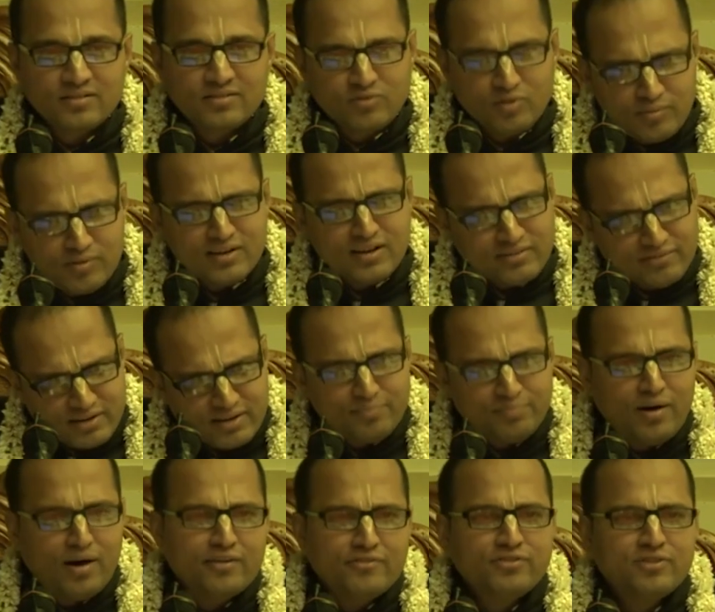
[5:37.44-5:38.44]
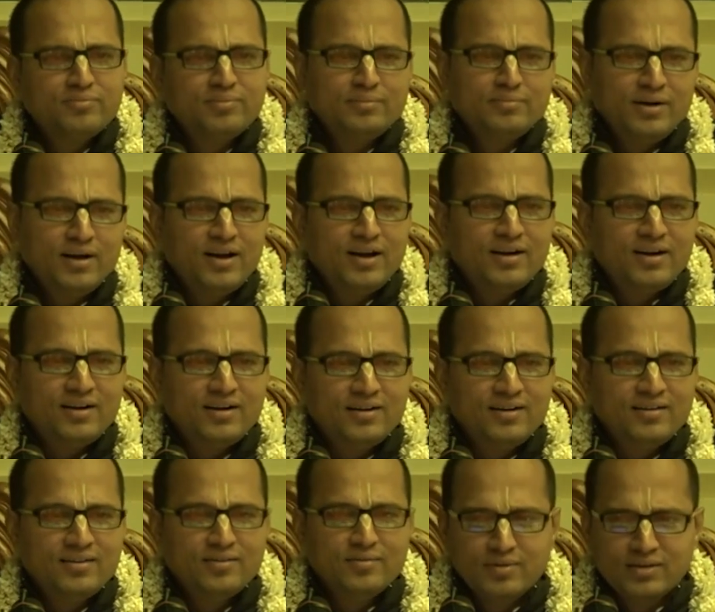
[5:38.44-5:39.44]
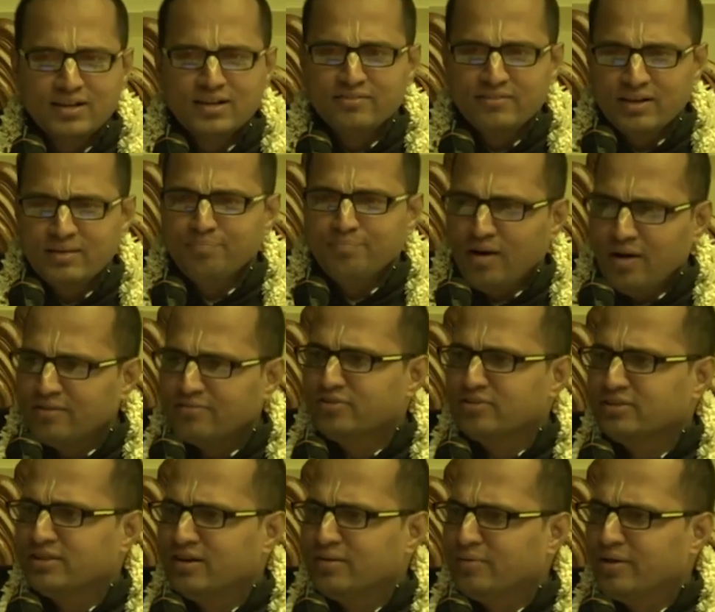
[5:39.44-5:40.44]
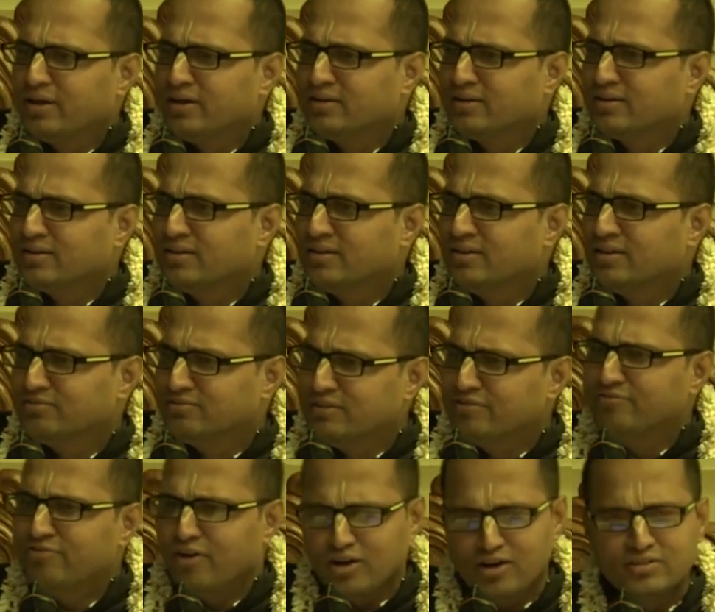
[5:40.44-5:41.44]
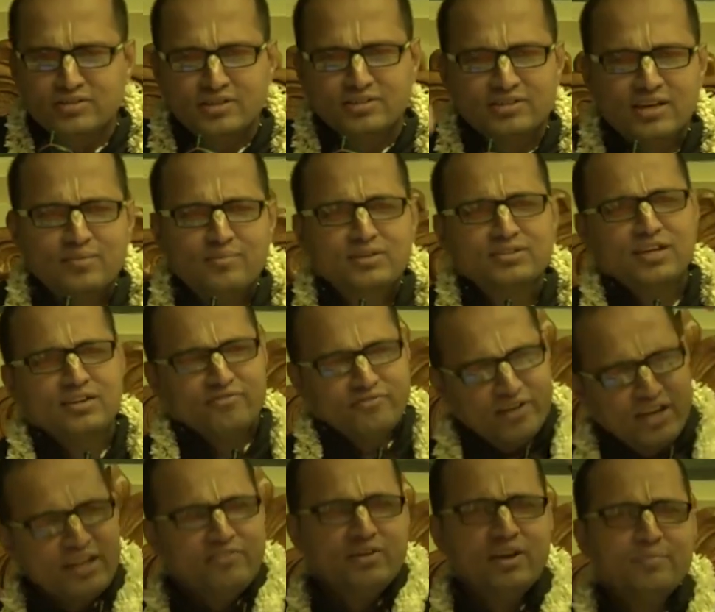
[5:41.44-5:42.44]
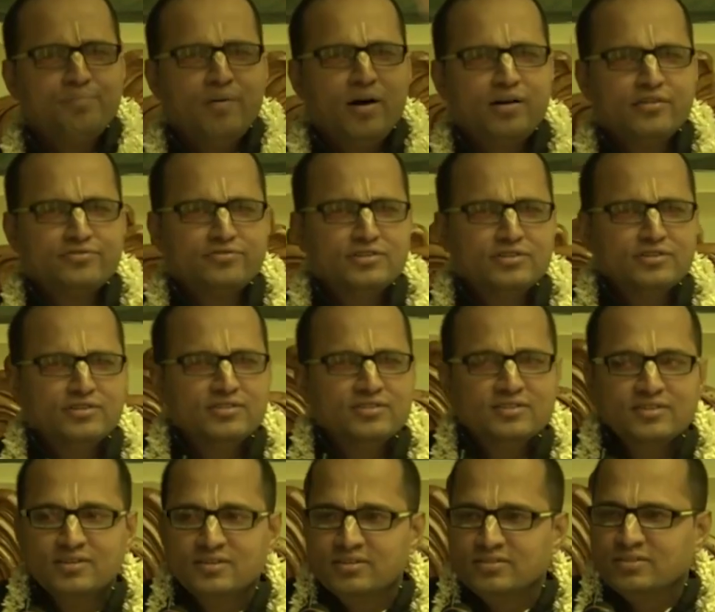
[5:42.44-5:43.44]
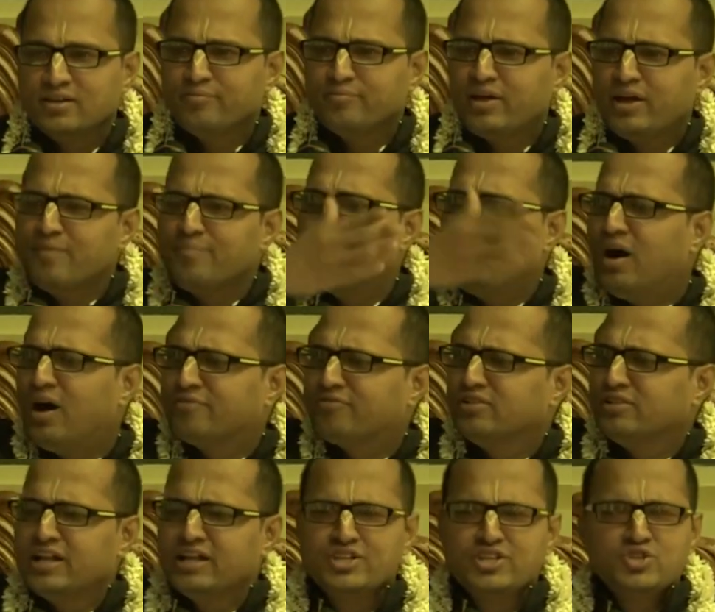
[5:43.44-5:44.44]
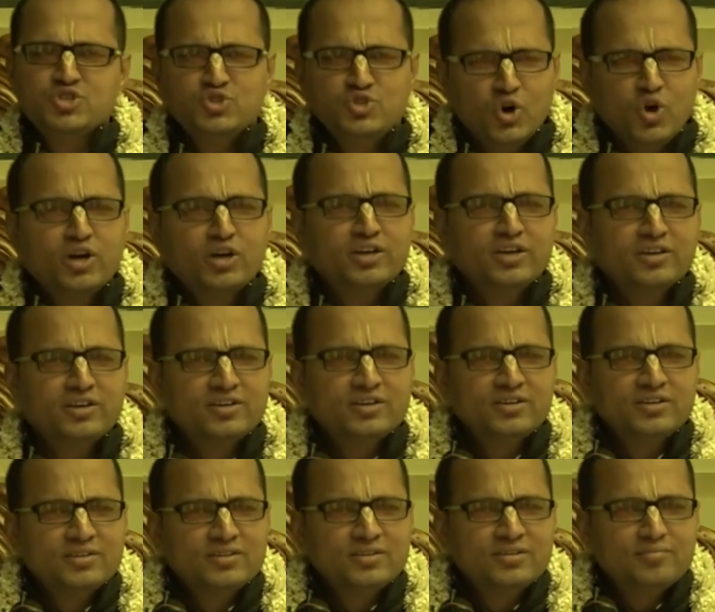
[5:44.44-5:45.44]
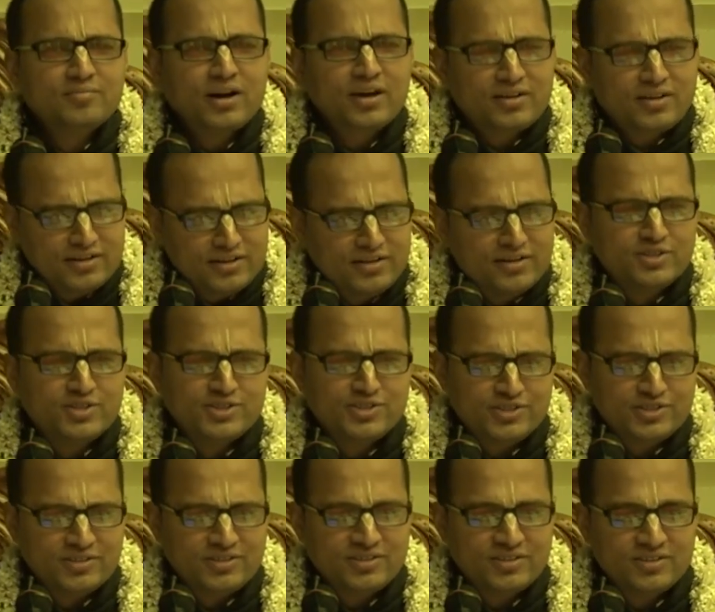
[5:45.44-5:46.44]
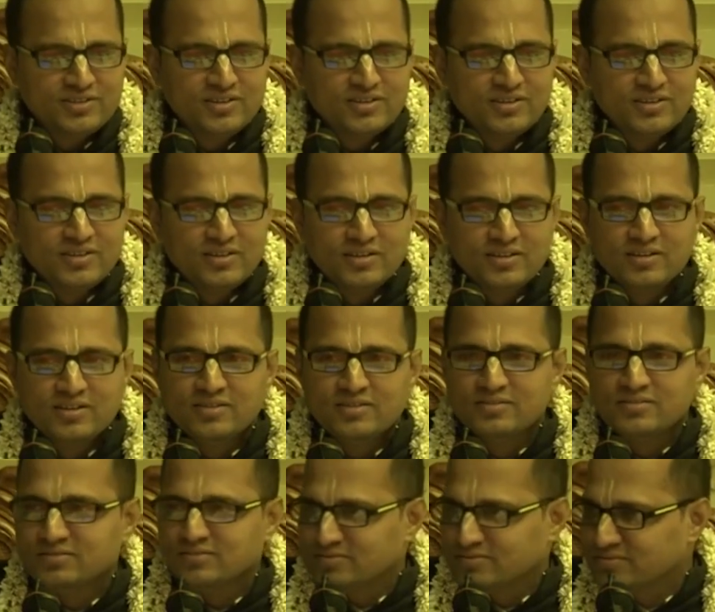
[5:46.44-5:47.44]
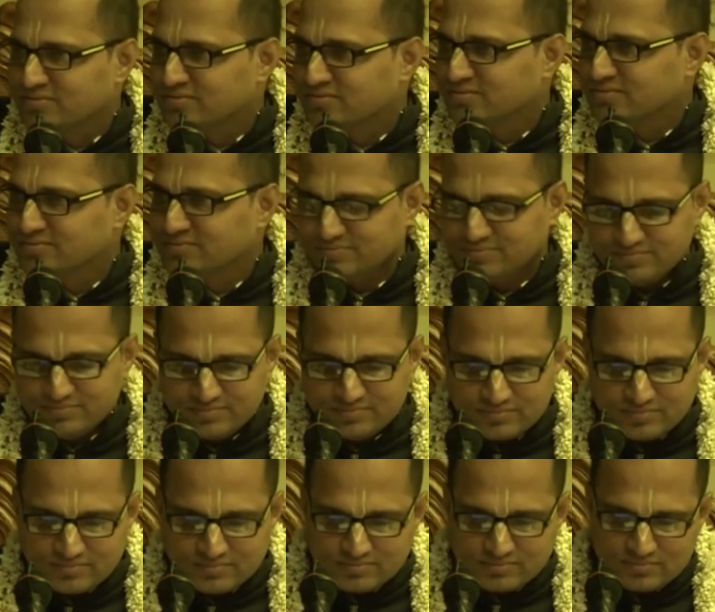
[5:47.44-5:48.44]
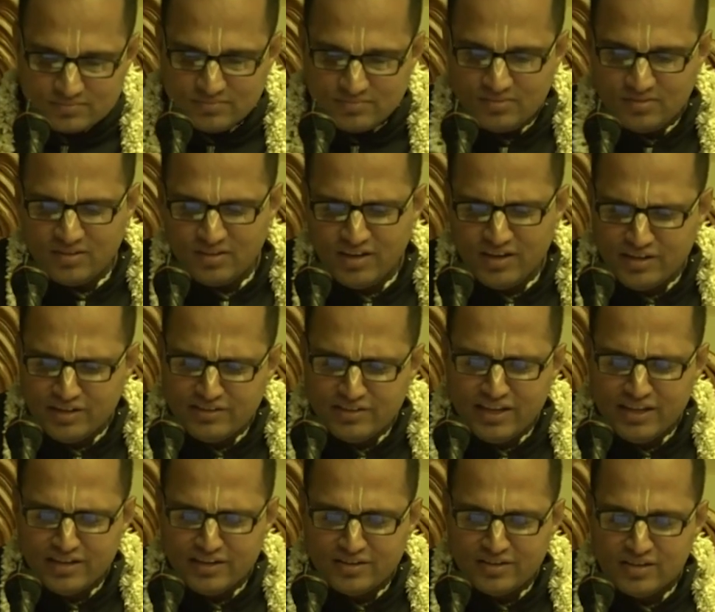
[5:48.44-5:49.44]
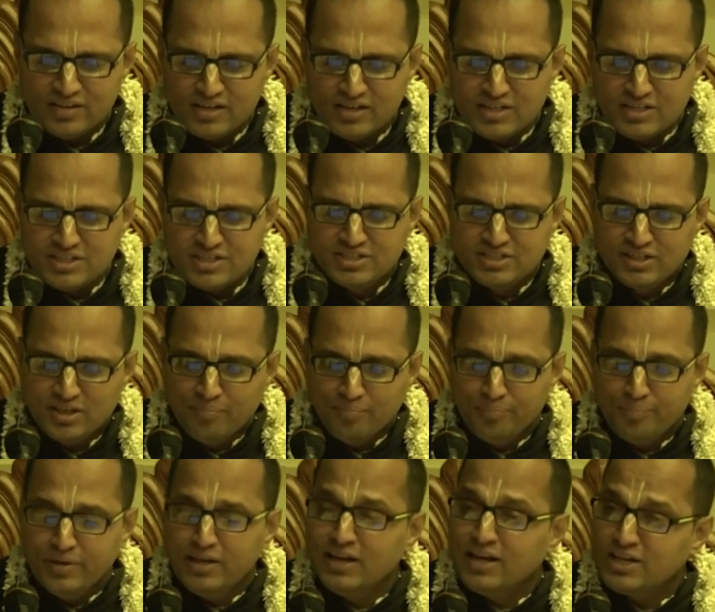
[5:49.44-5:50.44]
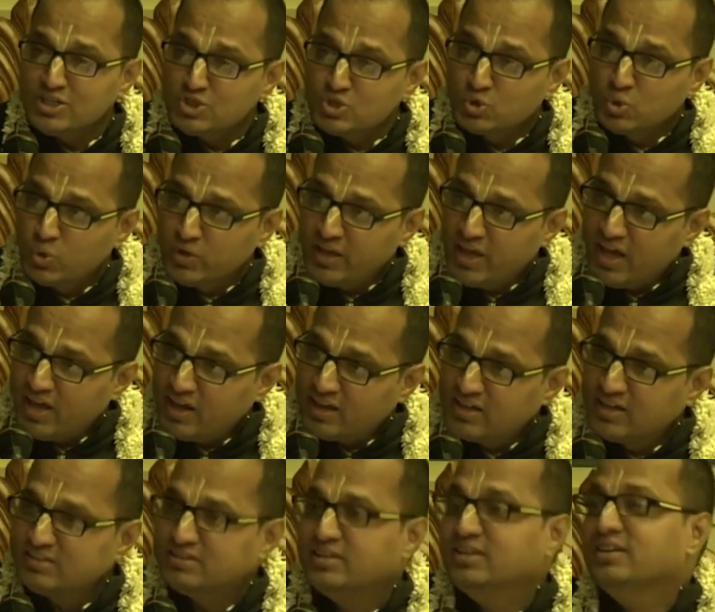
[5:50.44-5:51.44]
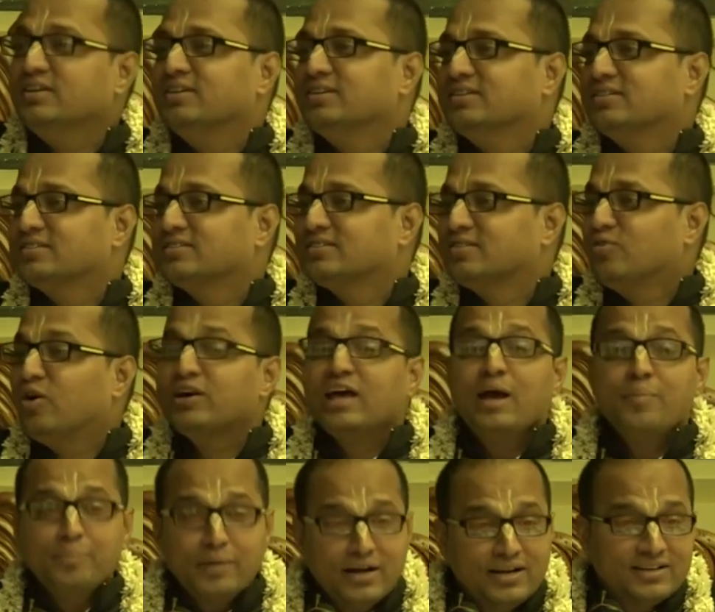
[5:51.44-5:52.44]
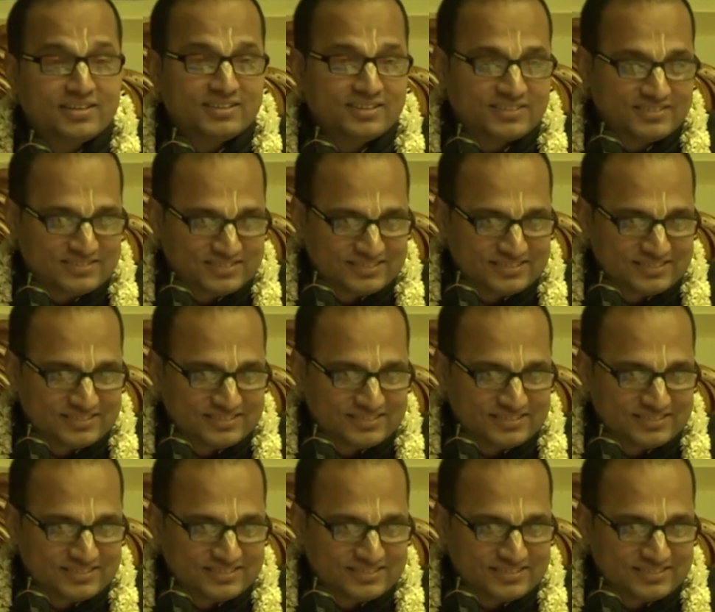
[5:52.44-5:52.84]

Women are very powerful, Baba. Women are very powerful than men. If they follow their dharma, they're very, very powerful. They're very powerful than this yogi, Markandeya Rishi. Hmm. And then, Stambhila Suryera Gati. What happened?